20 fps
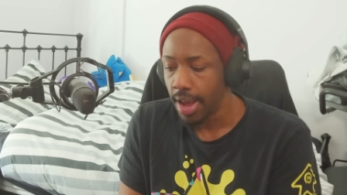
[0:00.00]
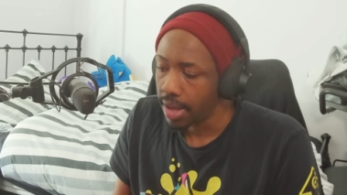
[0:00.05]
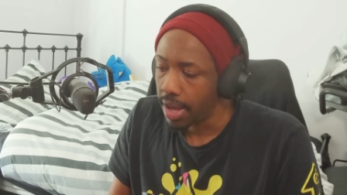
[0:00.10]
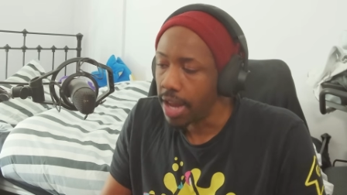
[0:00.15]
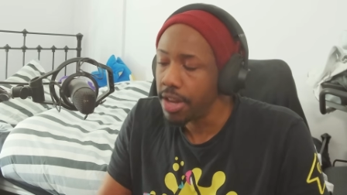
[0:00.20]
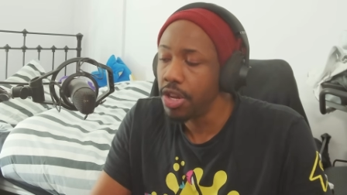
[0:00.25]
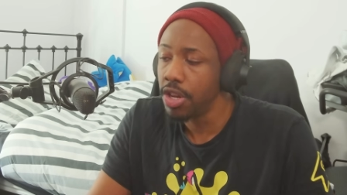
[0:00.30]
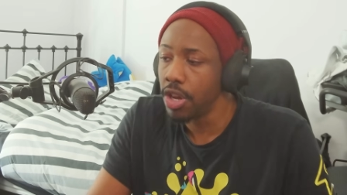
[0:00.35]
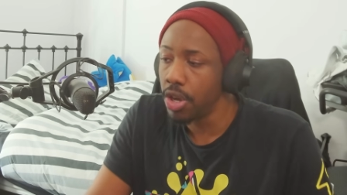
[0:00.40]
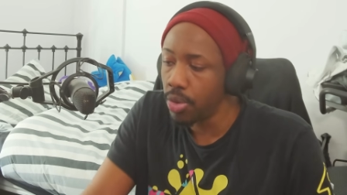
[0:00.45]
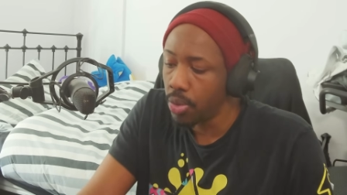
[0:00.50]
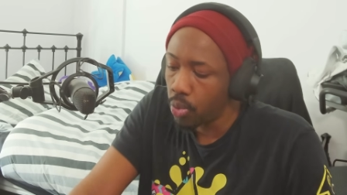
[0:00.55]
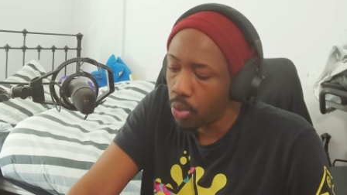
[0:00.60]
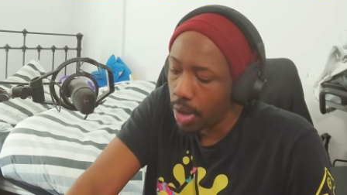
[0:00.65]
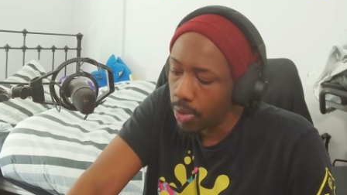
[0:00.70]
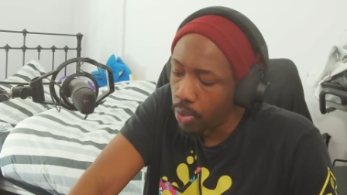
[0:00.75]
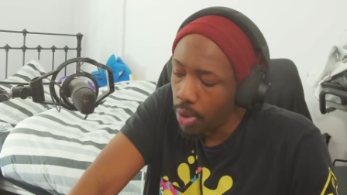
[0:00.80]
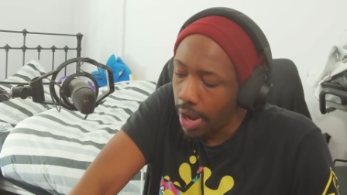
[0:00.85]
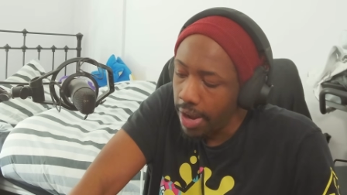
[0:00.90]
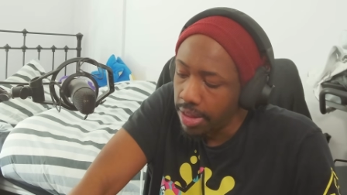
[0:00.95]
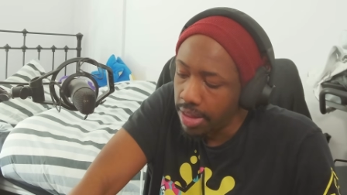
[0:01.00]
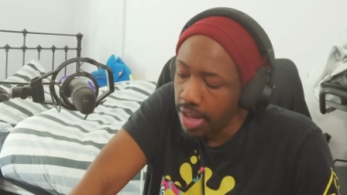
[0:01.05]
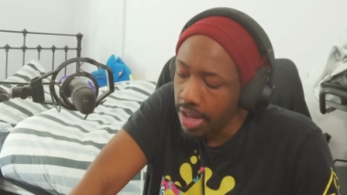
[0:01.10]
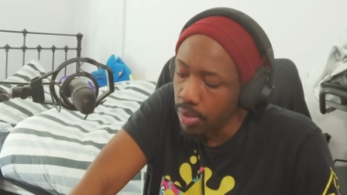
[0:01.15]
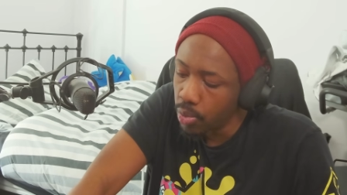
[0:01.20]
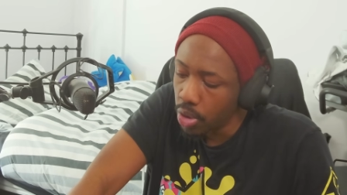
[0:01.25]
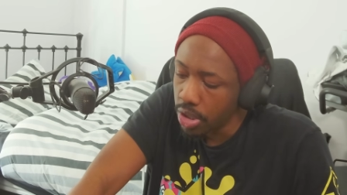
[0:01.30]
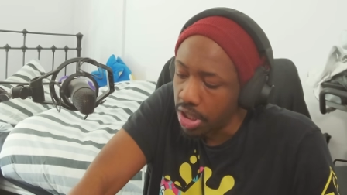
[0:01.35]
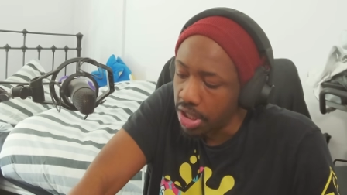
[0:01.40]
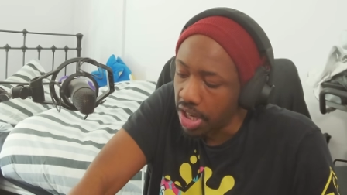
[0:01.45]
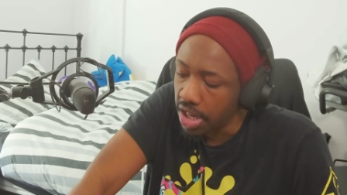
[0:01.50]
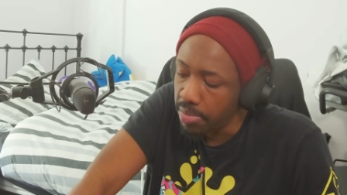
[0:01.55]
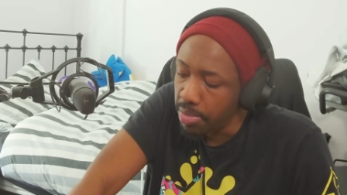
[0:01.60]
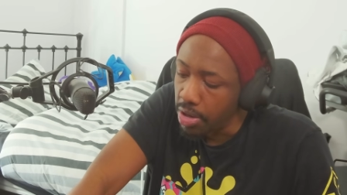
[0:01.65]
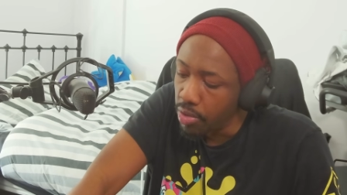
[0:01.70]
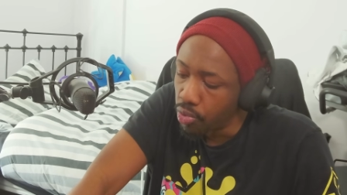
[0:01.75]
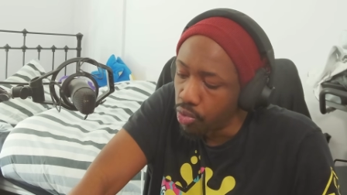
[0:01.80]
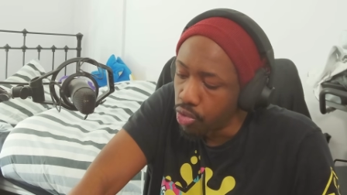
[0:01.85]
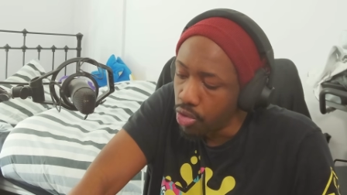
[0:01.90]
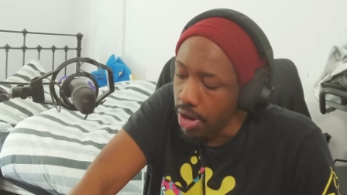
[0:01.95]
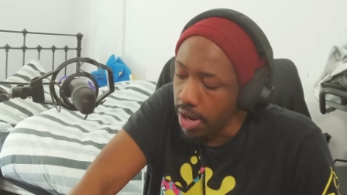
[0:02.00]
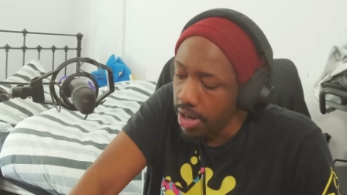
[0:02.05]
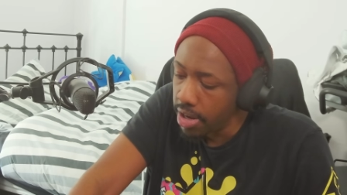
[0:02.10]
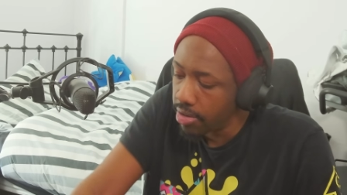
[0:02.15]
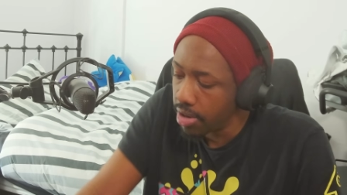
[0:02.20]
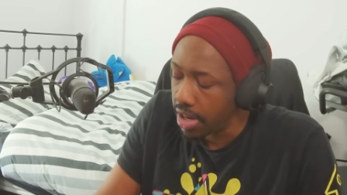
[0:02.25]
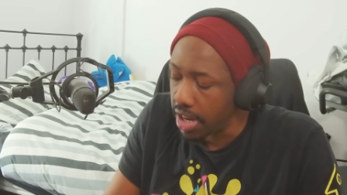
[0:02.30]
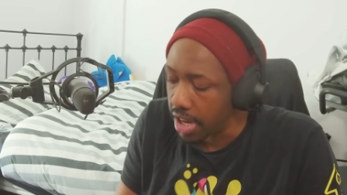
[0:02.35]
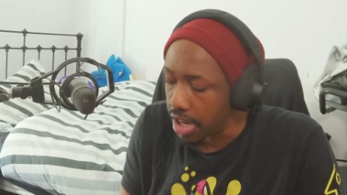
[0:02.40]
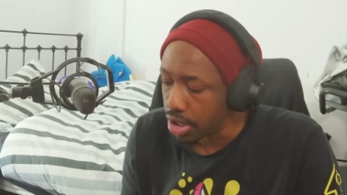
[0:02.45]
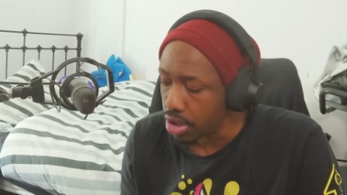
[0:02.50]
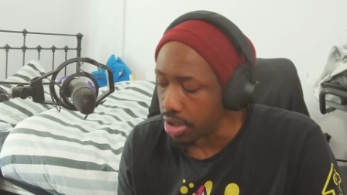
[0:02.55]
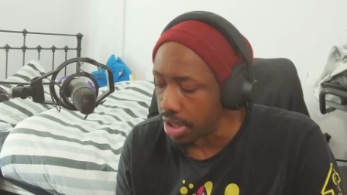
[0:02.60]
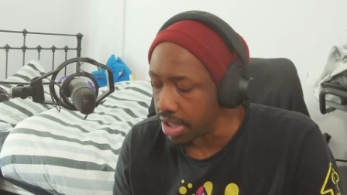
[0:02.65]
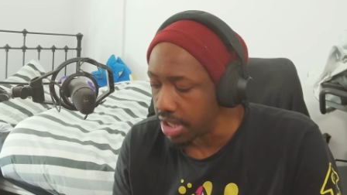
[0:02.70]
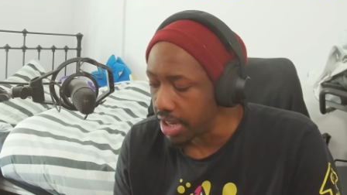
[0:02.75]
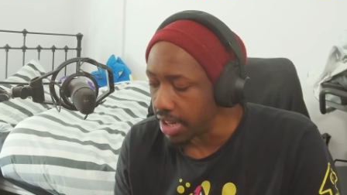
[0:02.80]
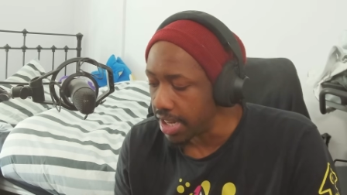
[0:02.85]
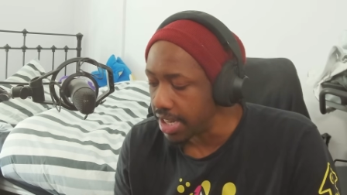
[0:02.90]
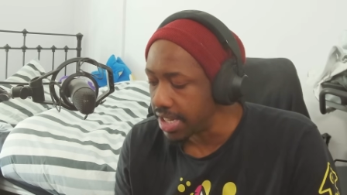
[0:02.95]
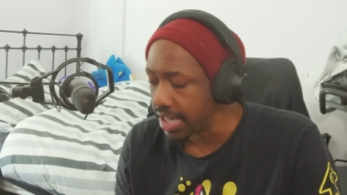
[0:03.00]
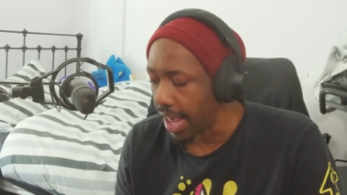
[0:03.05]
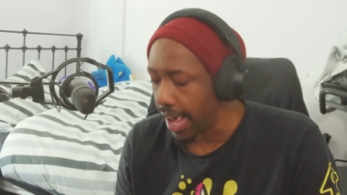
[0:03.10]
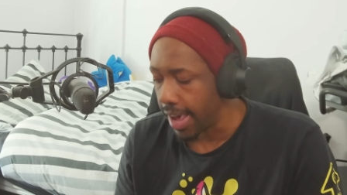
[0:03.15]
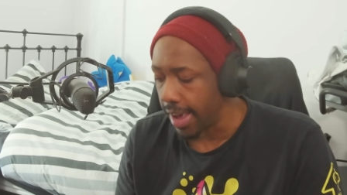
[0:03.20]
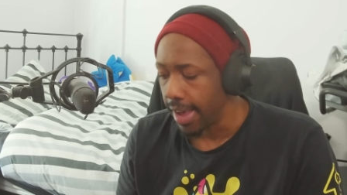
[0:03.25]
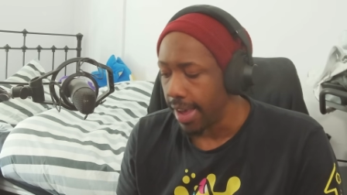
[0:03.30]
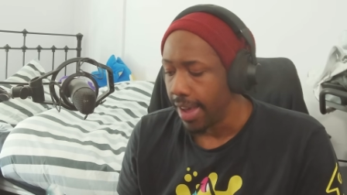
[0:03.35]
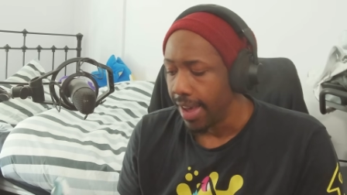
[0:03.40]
And you know, I think what's going to be really interesting is that,